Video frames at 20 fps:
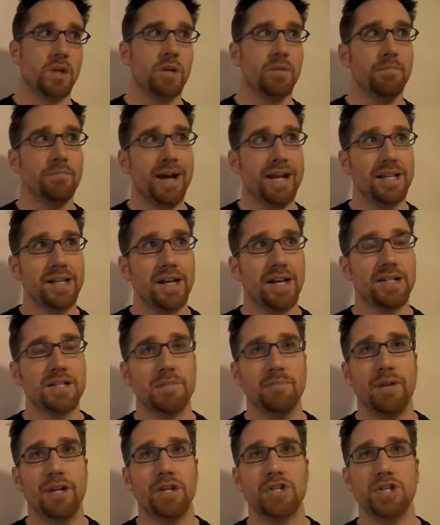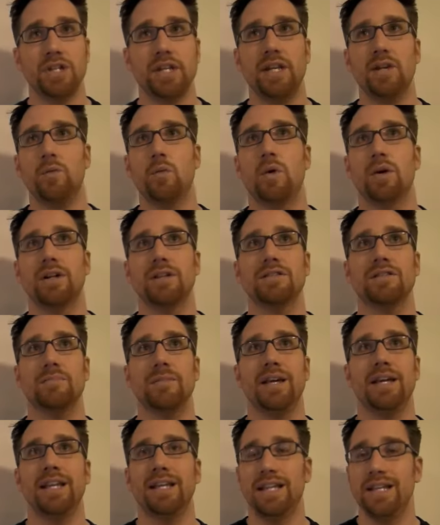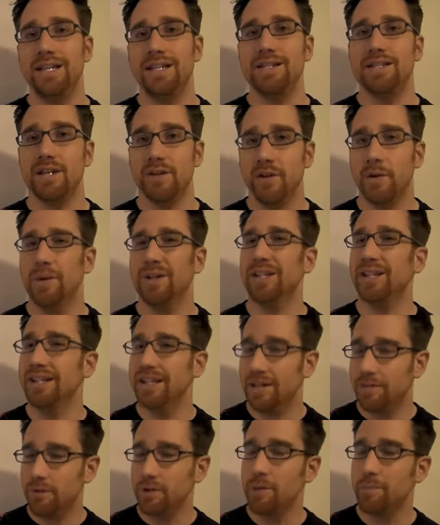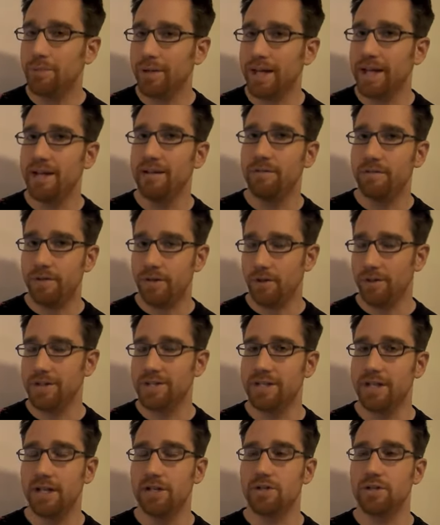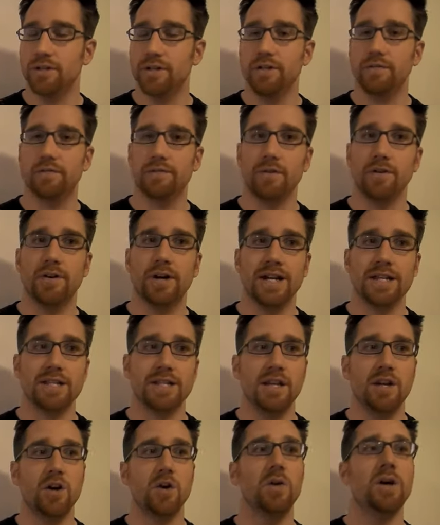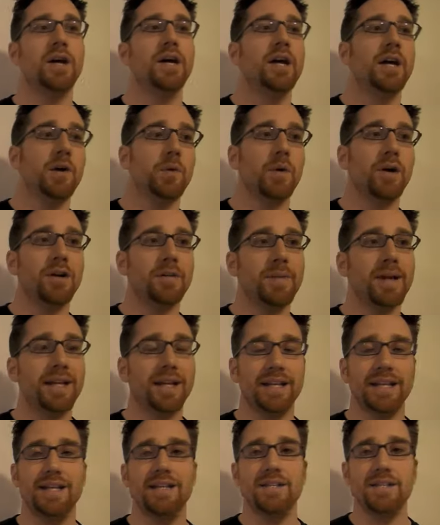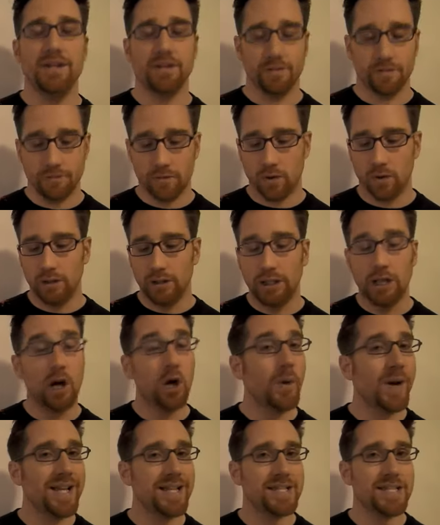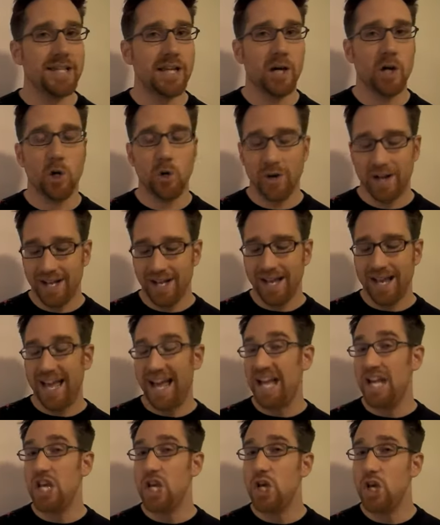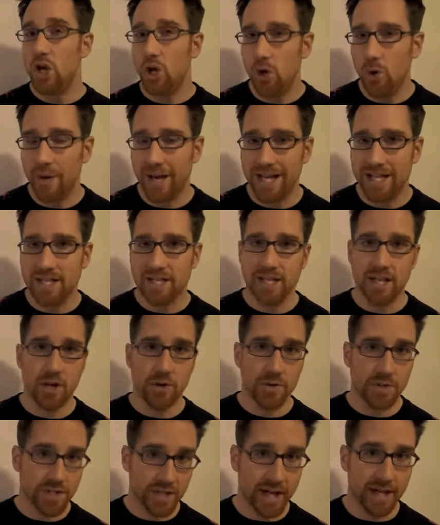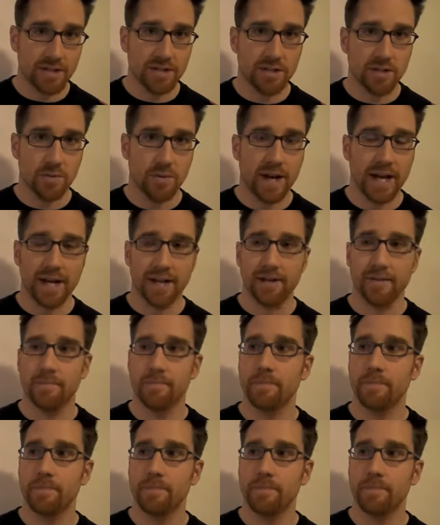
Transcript: Matt Cutts mentioned that he wanted to make it easier. He wanted to level the playing field, essentially, for SEO. He wanted to make it easier for low SEO and no SEO sites to rank.